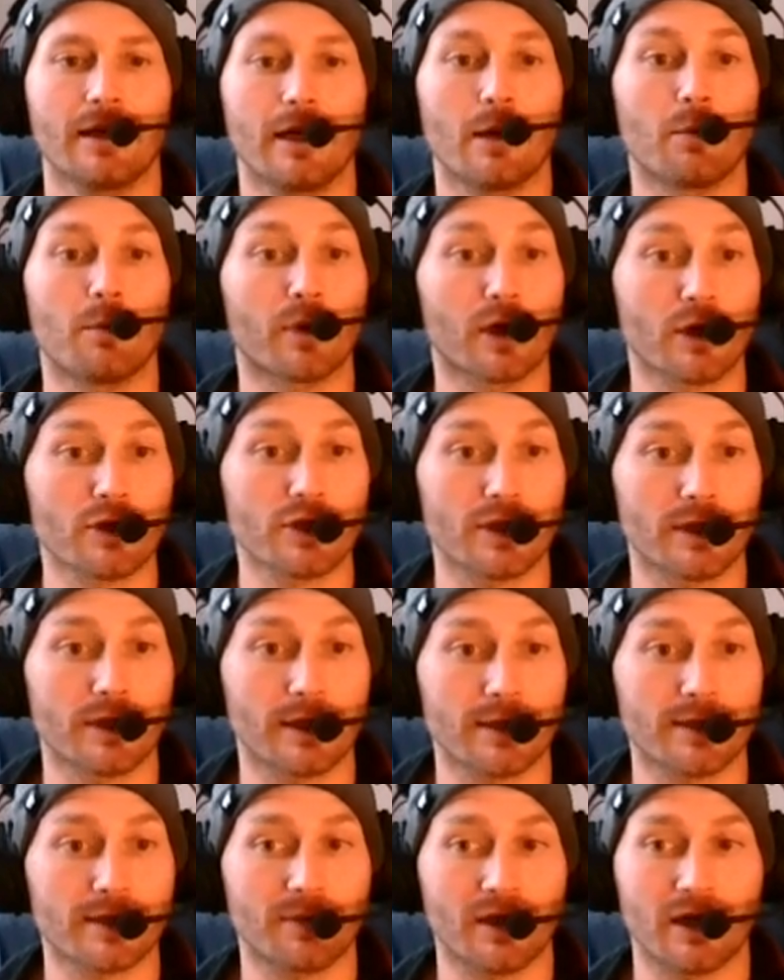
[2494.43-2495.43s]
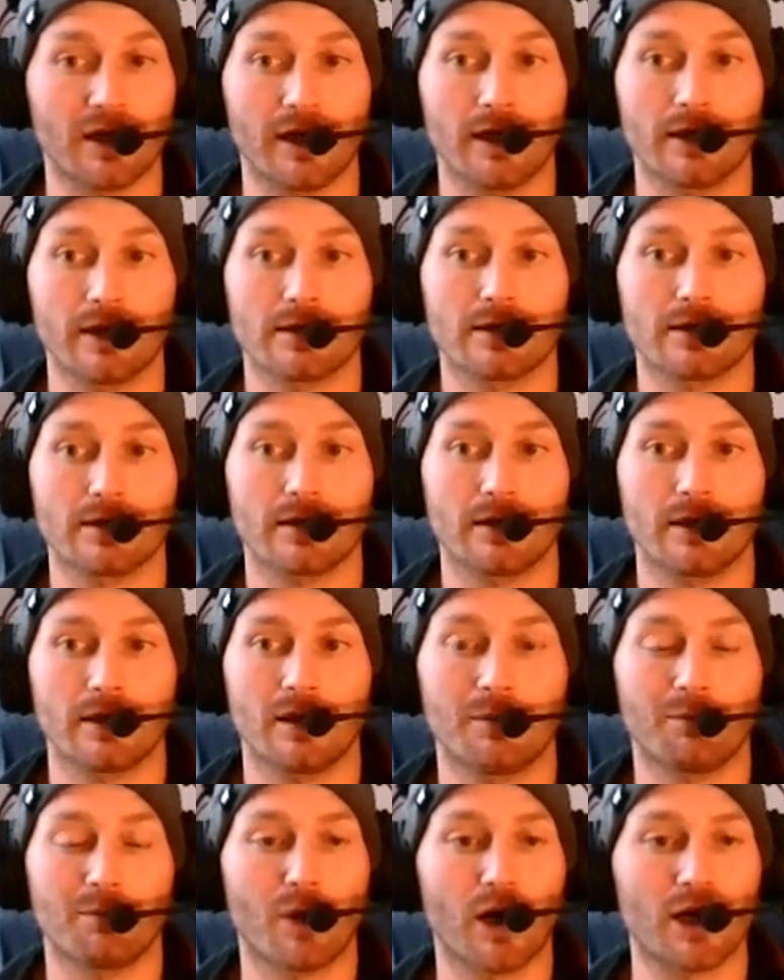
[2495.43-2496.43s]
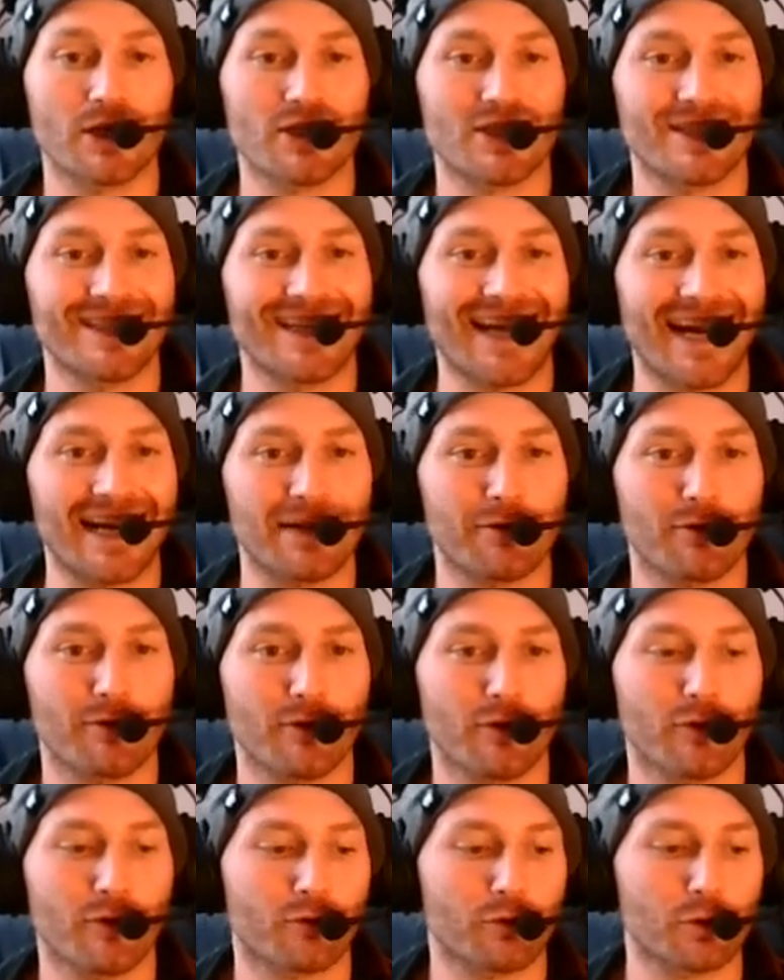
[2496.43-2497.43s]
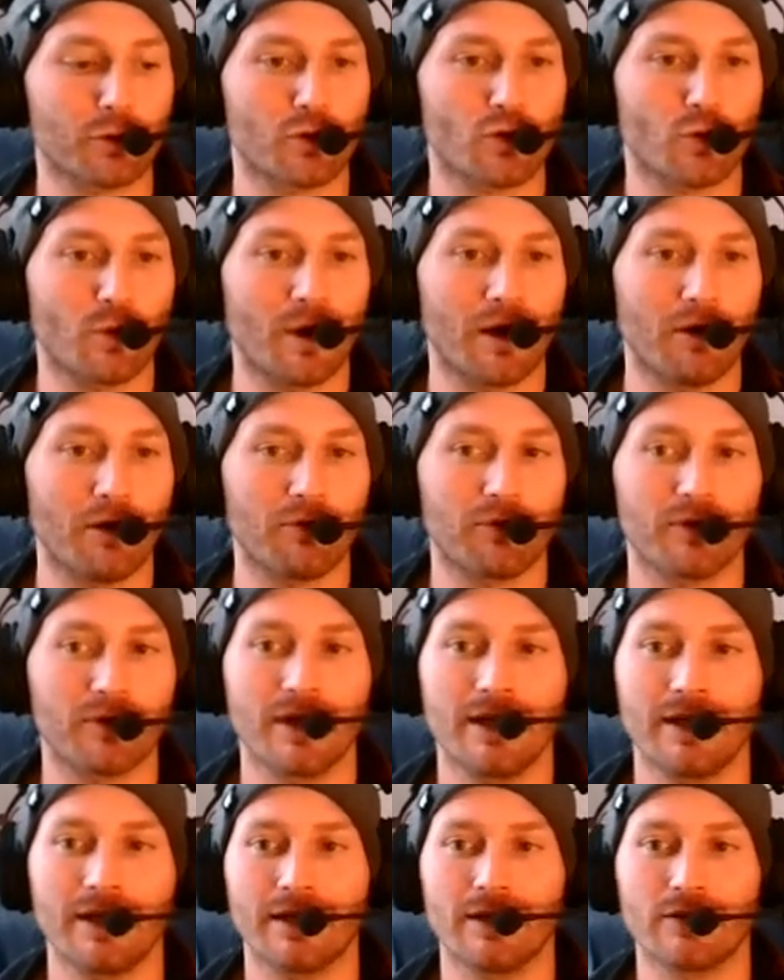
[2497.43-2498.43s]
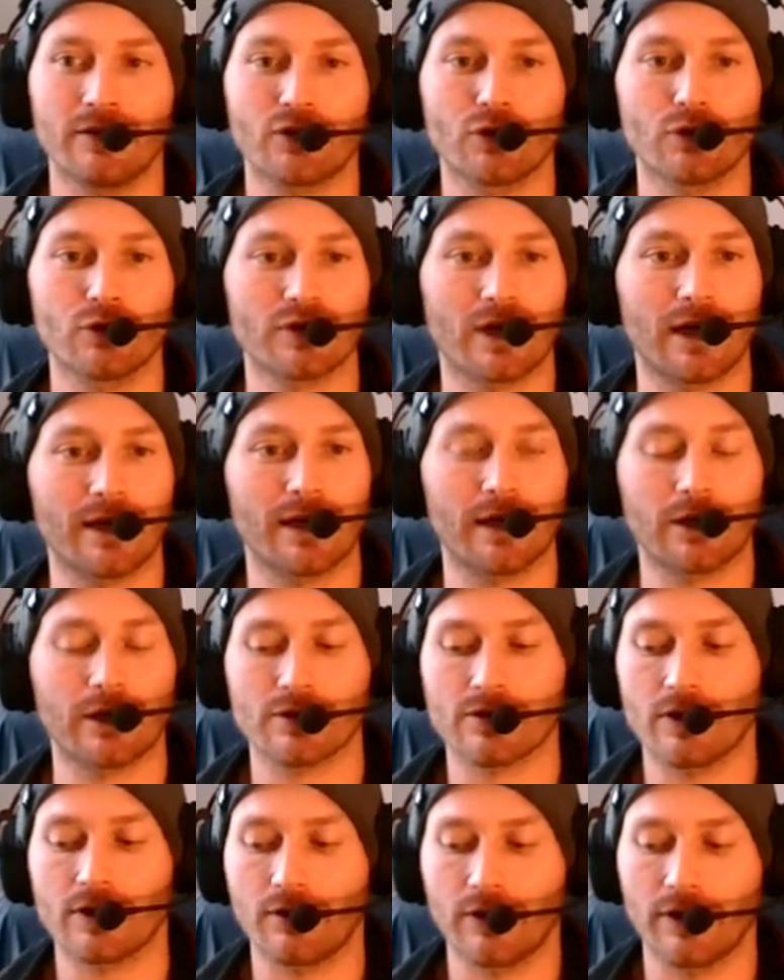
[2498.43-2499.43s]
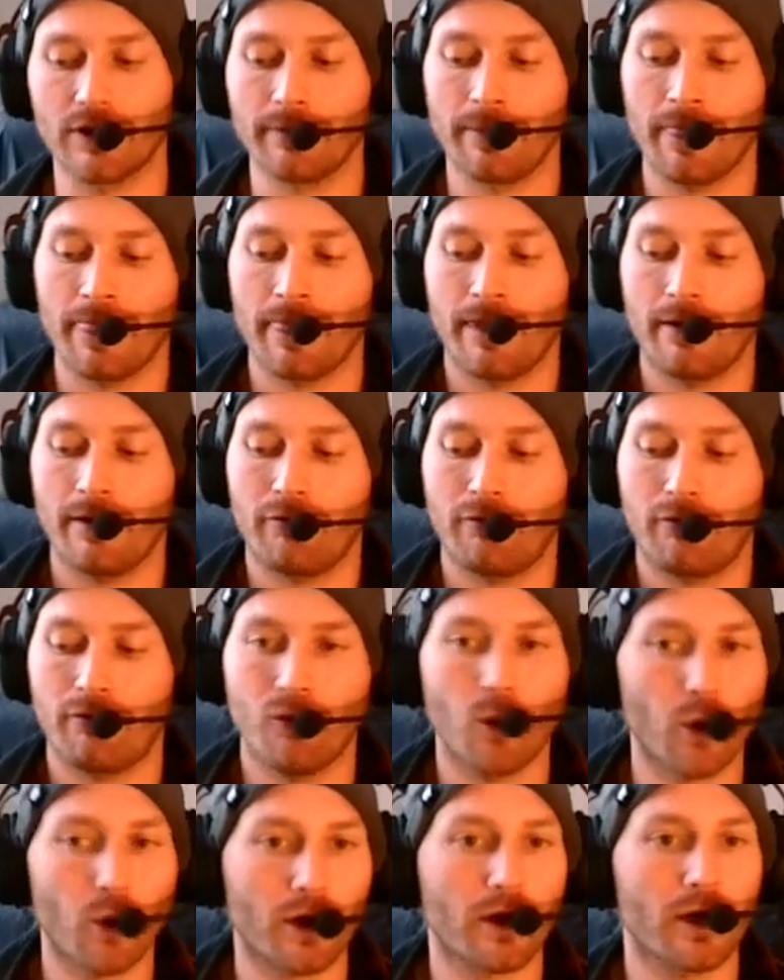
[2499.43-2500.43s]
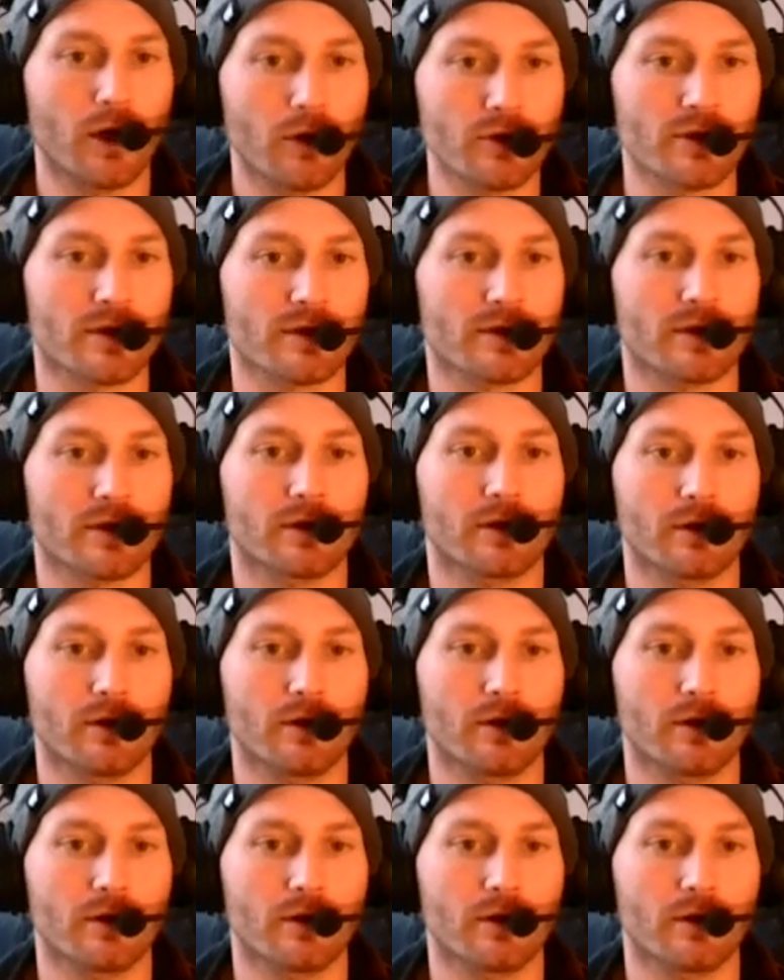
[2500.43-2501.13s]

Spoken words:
immersion experience March 9th through 12th in Tucson, Arizona, for coaches and